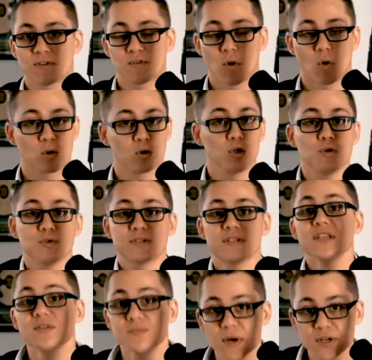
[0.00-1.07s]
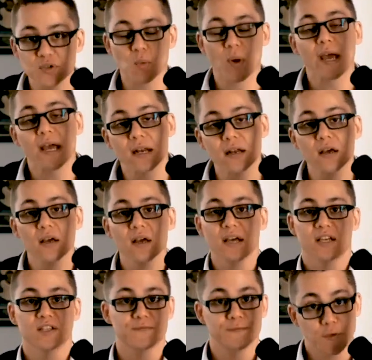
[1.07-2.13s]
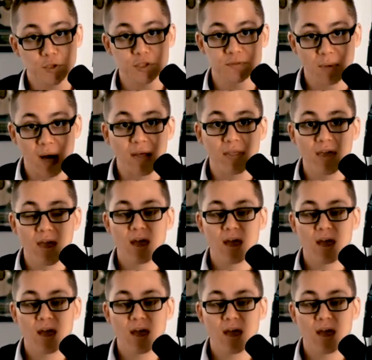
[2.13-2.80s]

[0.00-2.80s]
or lose this much weight his first month.